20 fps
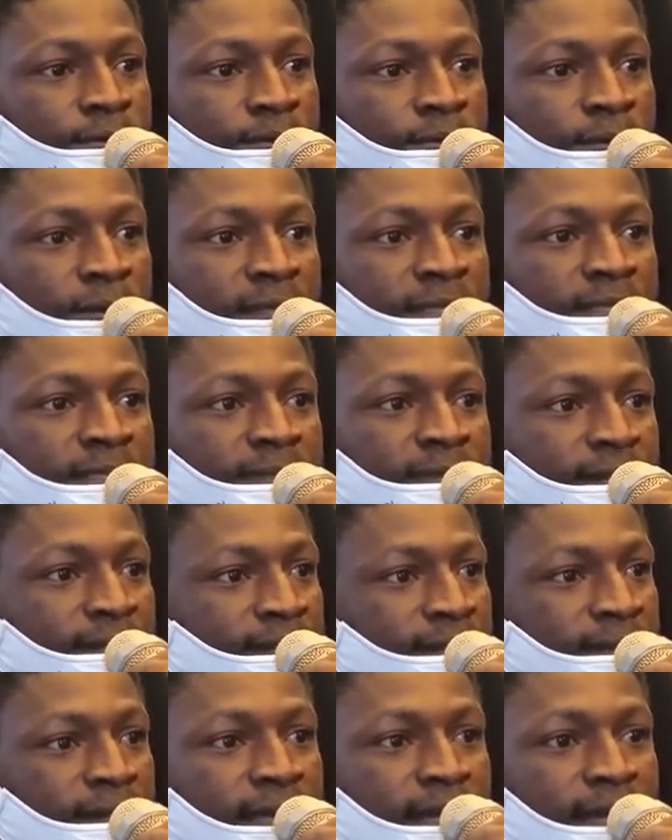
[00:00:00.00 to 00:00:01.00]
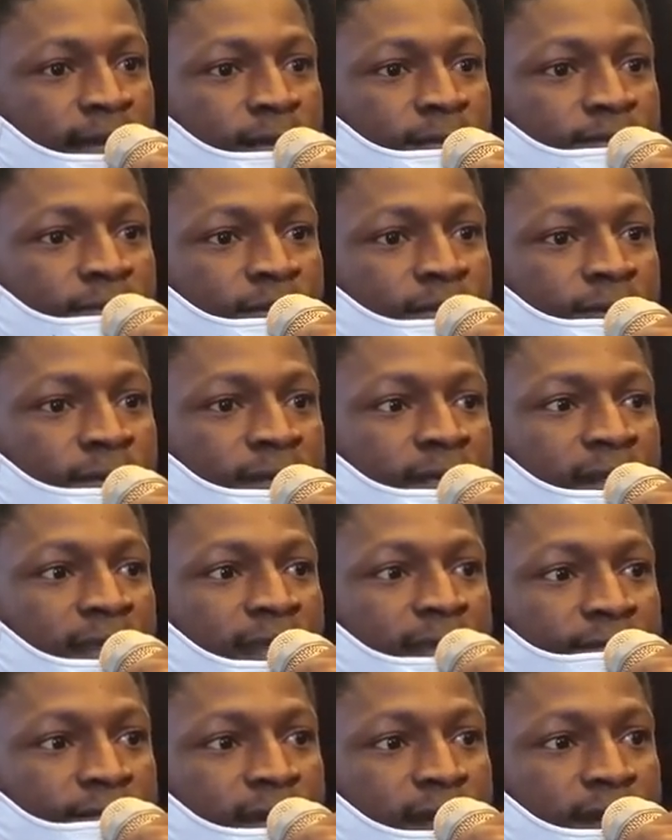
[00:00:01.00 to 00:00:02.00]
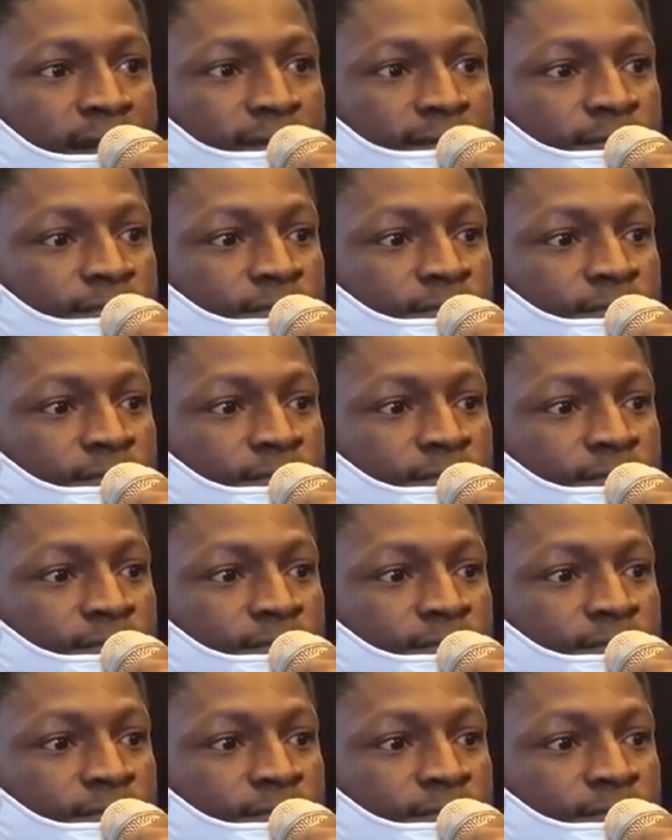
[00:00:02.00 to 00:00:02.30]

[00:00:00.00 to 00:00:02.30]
What the help for the lifeguards,